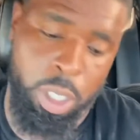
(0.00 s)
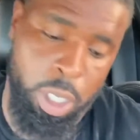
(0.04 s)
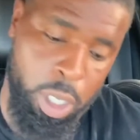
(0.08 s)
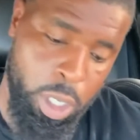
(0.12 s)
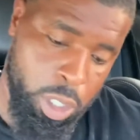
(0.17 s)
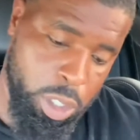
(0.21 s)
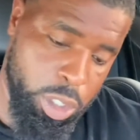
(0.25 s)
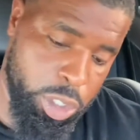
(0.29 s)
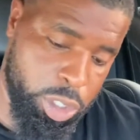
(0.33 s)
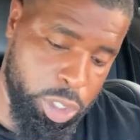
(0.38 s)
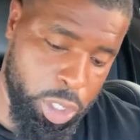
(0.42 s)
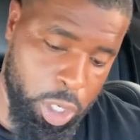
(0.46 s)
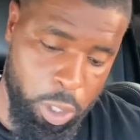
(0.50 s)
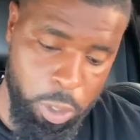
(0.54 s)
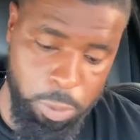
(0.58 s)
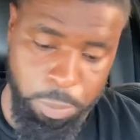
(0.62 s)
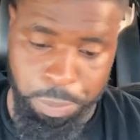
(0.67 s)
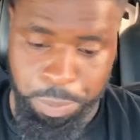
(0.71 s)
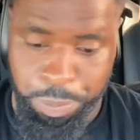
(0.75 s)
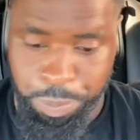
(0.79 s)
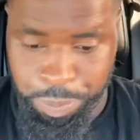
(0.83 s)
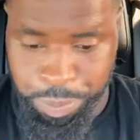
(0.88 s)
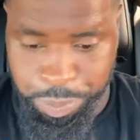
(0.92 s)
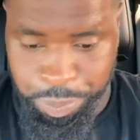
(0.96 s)
So,
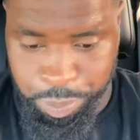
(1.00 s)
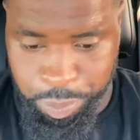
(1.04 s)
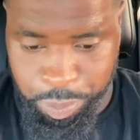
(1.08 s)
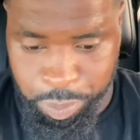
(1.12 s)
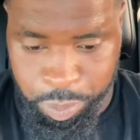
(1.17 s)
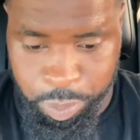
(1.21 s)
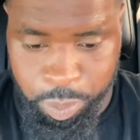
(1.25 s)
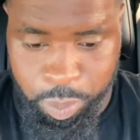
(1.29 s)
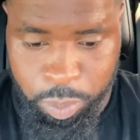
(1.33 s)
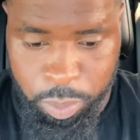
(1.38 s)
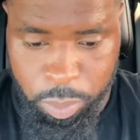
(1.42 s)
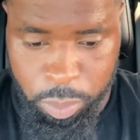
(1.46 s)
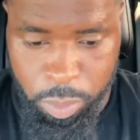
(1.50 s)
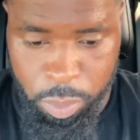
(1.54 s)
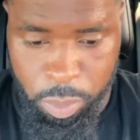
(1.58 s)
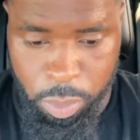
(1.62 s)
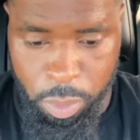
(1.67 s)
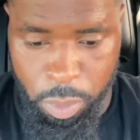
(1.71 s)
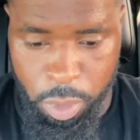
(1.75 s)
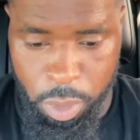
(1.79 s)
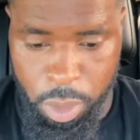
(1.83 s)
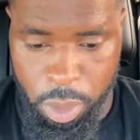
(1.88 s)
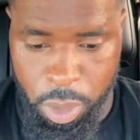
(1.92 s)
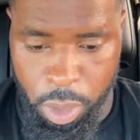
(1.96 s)

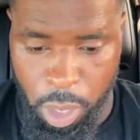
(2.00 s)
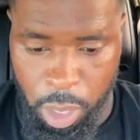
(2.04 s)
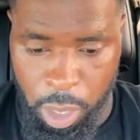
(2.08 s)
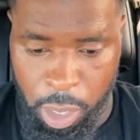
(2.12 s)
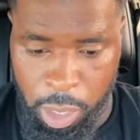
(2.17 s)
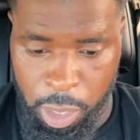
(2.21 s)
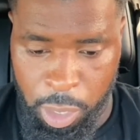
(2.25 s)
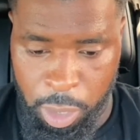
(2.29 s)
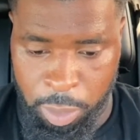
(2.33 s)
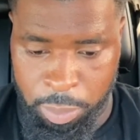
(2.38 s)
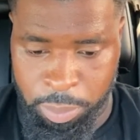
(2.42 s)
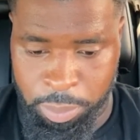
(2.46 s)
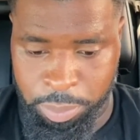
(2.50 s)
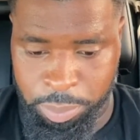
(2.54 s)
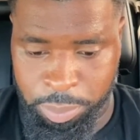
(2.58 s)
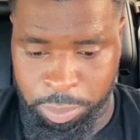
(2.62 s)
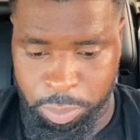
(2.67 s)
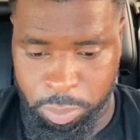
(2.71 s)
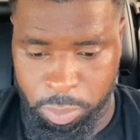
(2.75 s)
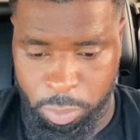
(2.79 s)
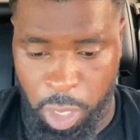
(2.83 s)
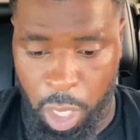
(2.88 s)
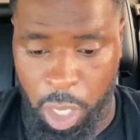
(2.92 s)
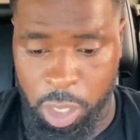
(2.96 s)

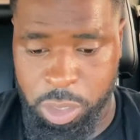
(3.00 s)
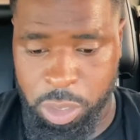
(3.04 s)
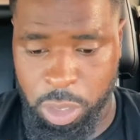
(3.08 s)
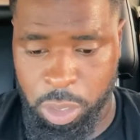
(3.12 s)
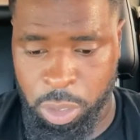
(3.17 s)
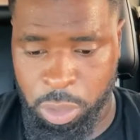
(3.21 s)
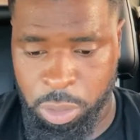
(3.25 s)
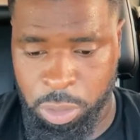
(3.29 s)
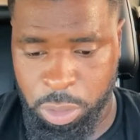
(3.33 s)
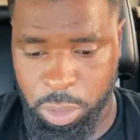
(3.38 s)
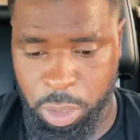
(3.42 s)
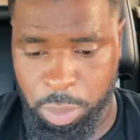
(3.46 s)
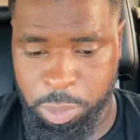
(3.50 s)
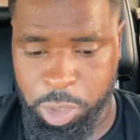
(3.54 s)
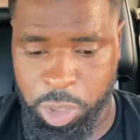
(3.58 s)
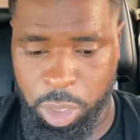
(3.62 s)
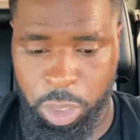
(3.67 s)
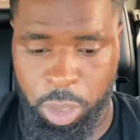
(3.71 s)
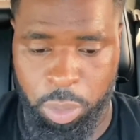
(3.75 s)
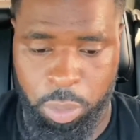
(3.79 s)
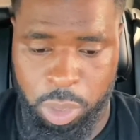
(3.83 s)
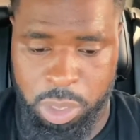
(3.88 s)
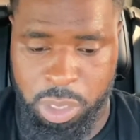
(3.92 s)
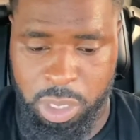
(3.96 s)
also, let me show you
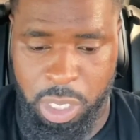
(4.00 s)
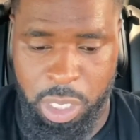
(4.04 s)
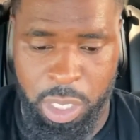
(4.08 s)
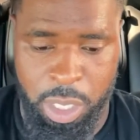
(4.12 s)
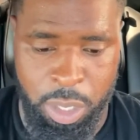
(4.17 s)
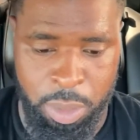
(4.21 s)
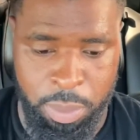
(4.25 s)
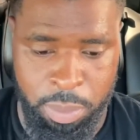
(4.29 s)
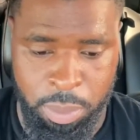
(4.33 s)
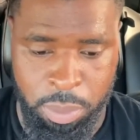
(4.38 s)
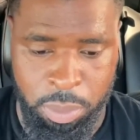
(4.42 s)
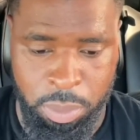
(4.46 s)
one more time.